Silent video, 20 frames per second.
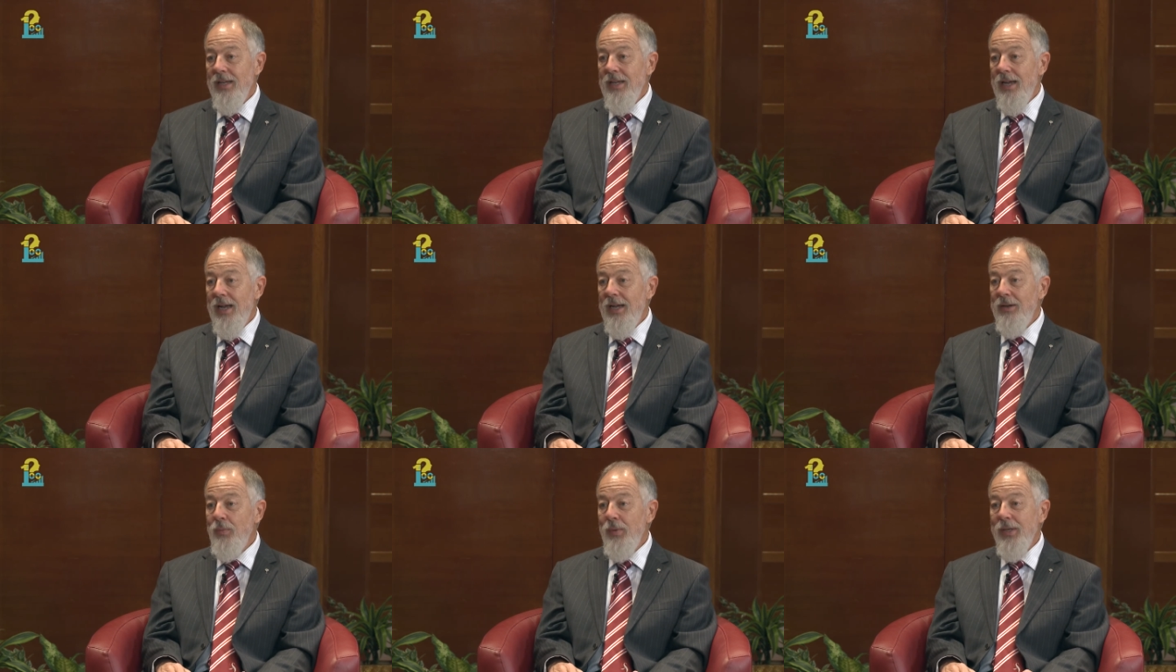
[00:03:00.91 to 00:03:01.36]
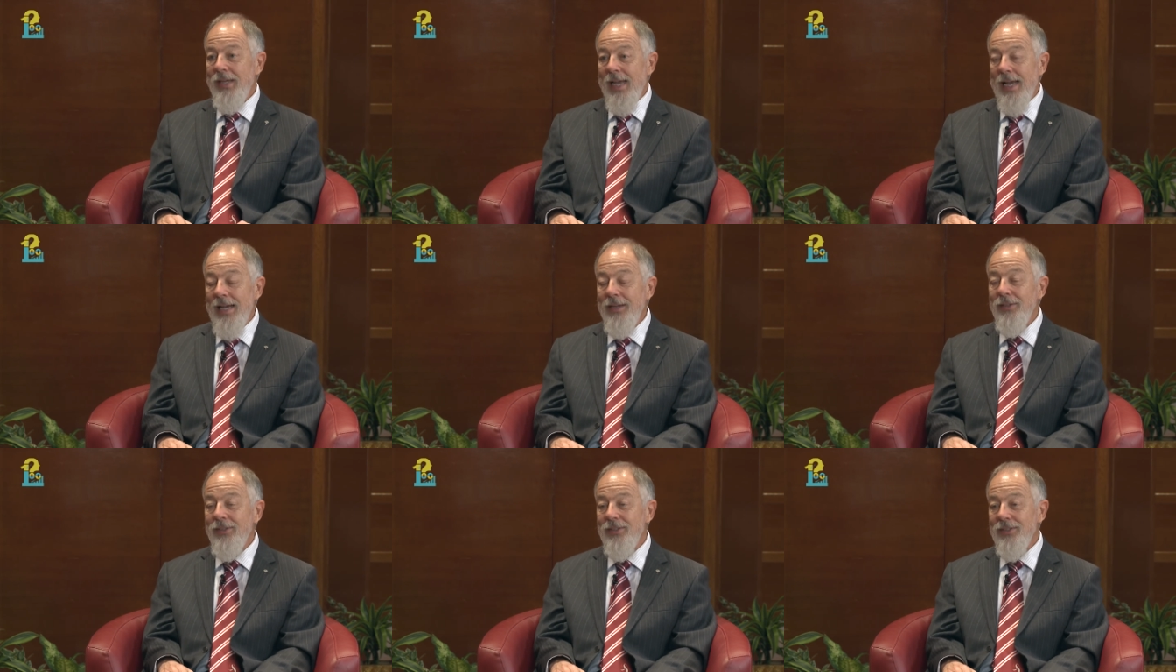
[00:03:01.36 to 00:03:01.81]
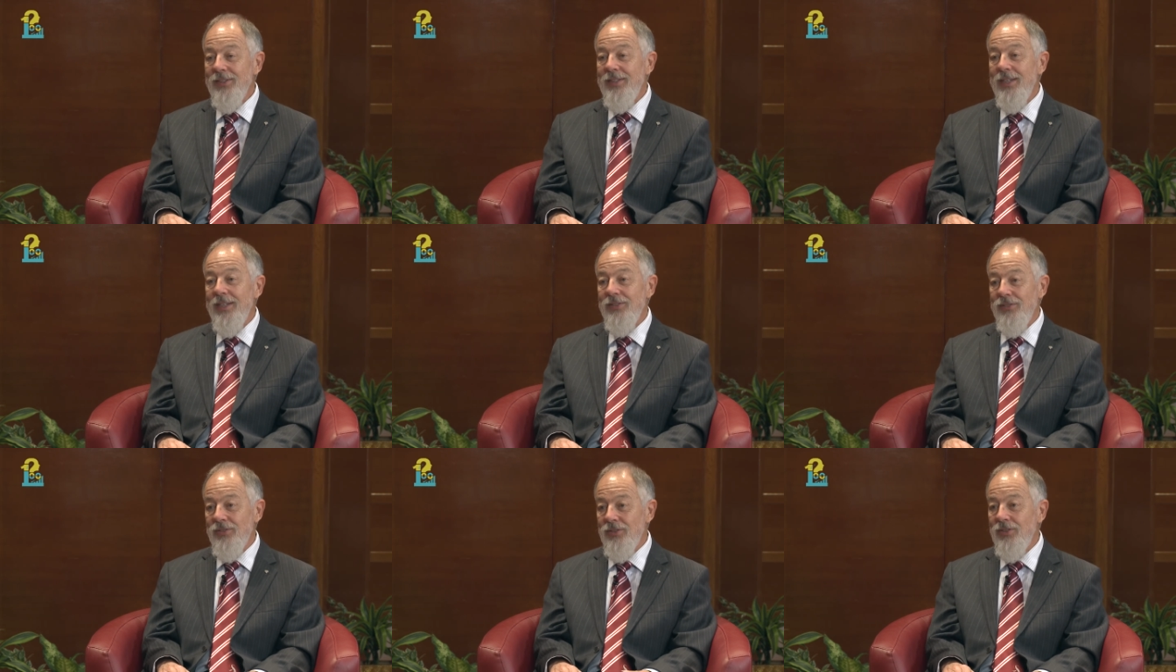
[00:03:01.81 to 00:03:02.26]
And we cannot
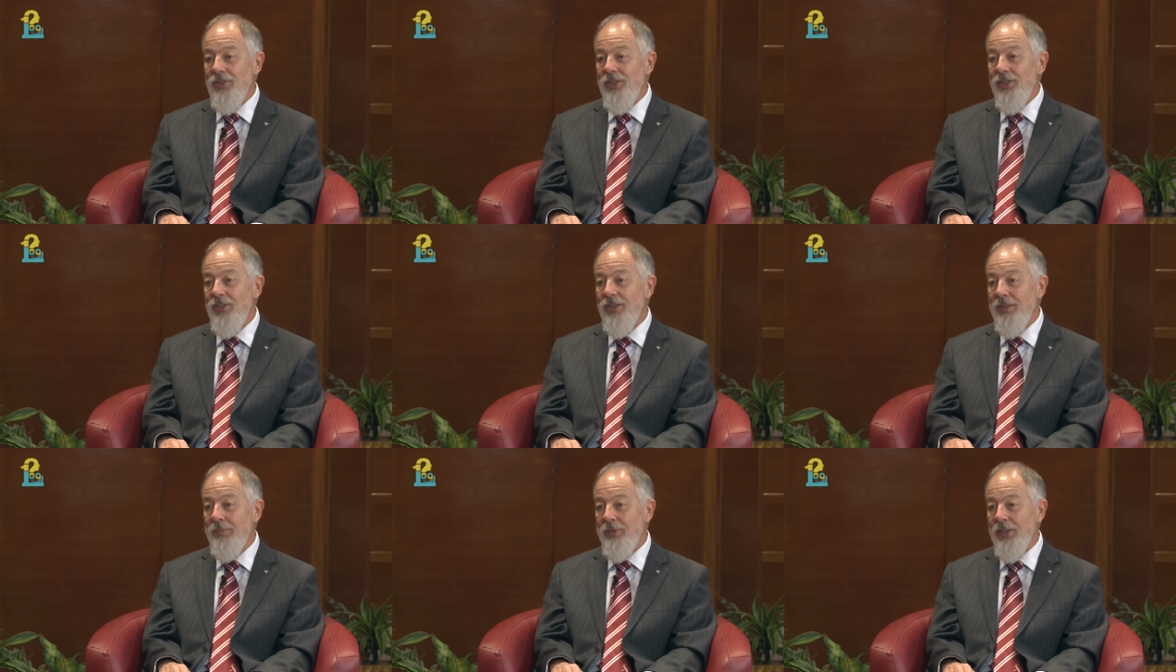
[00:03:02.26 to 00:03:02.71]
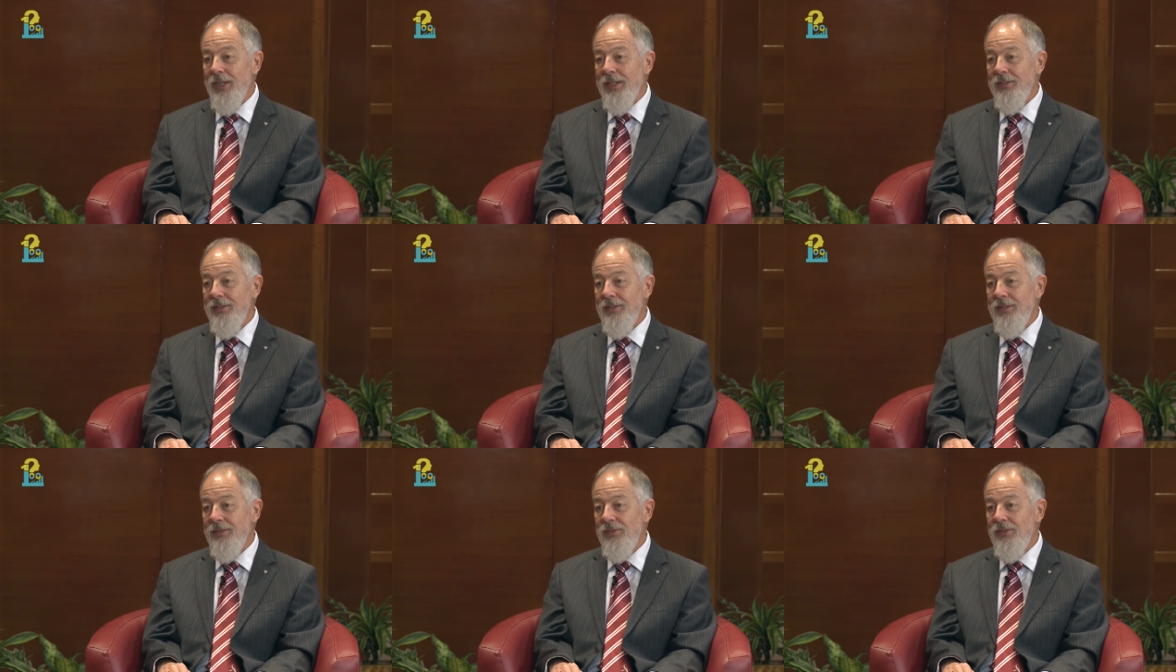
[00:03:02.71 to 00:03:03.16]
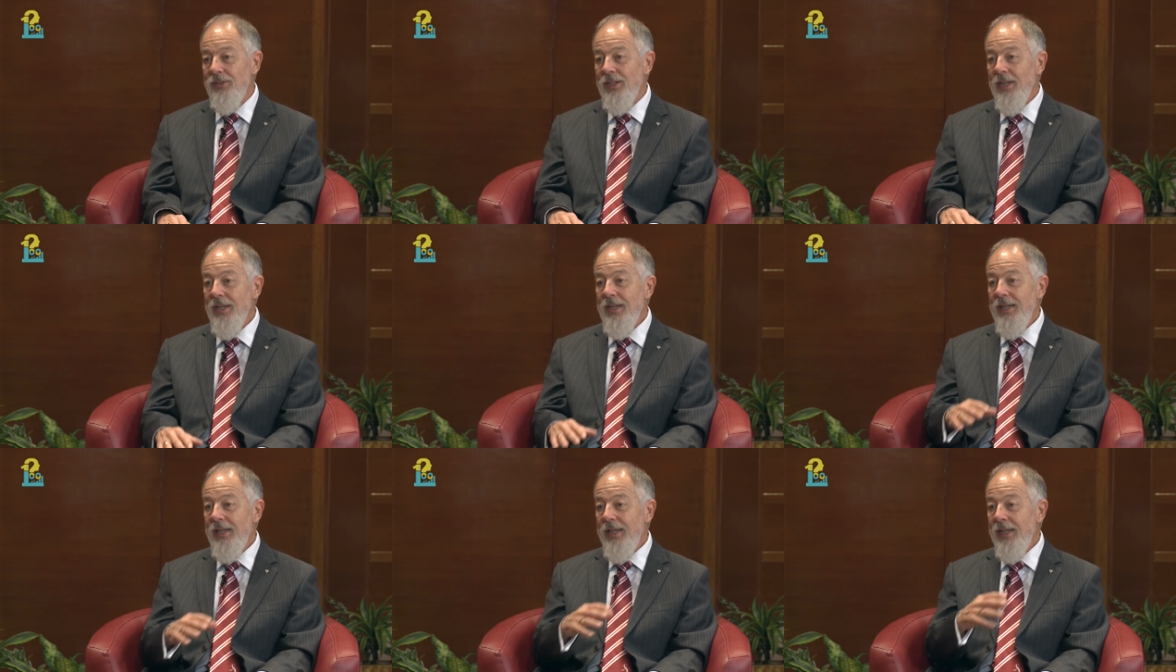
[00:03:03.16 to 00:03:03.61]
set strategic objectives
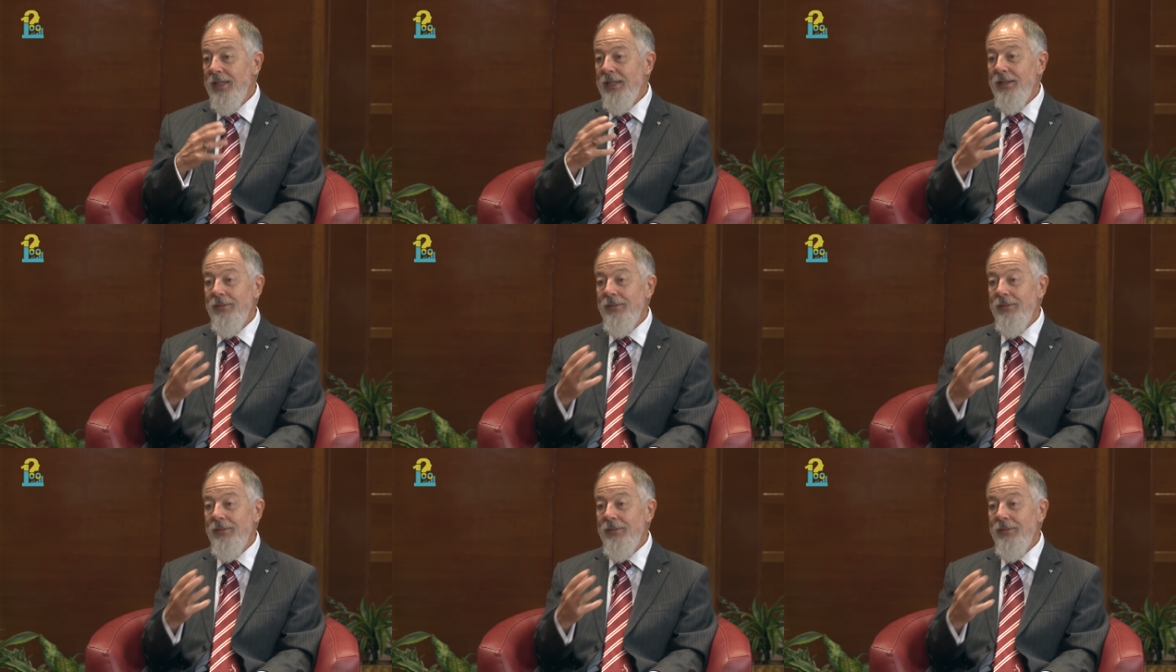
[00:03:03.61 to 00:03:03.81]
in a